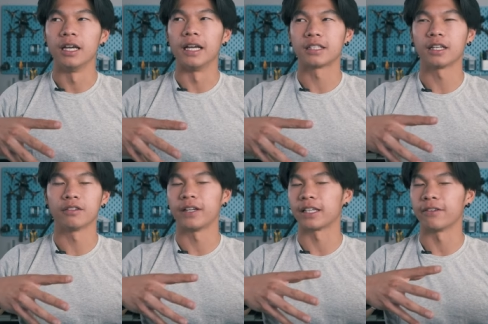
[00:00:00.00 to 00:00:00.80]
It's kind
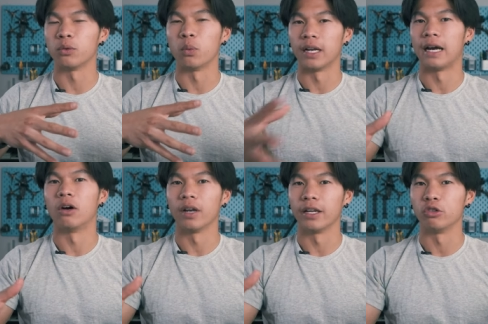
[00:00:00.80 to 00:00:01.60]
of like if you went
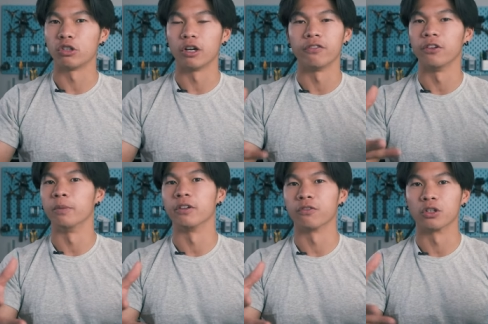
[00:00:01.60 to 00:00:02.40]
out and you started
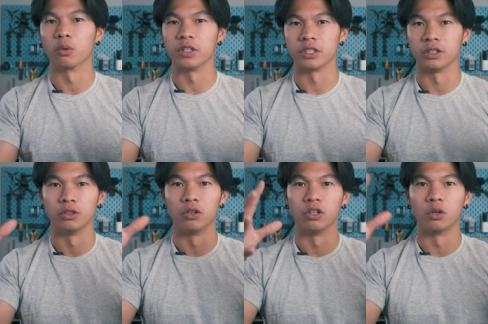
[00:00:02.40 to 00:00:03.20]
filming for no reason, you
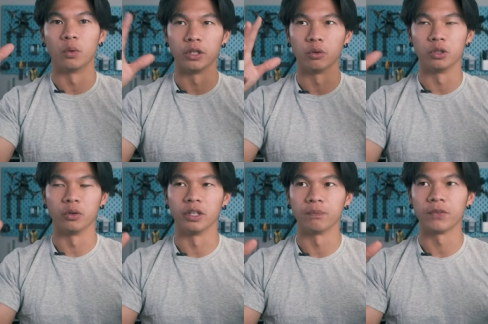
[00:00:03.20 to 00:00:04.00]
don't know what you were
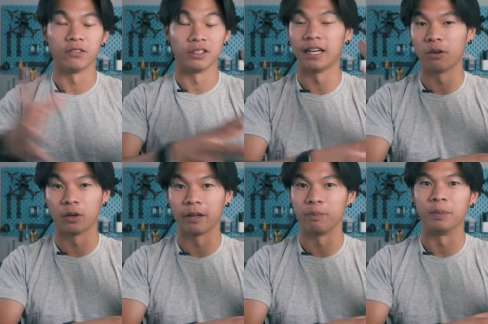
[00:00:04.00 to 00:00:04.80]
doing. I've done that
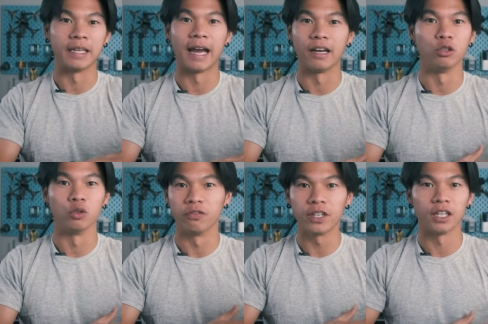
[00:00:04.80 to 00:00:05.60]
when I began
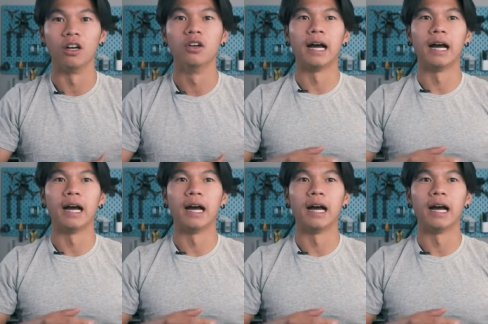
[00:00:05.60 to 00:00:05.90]
doing video.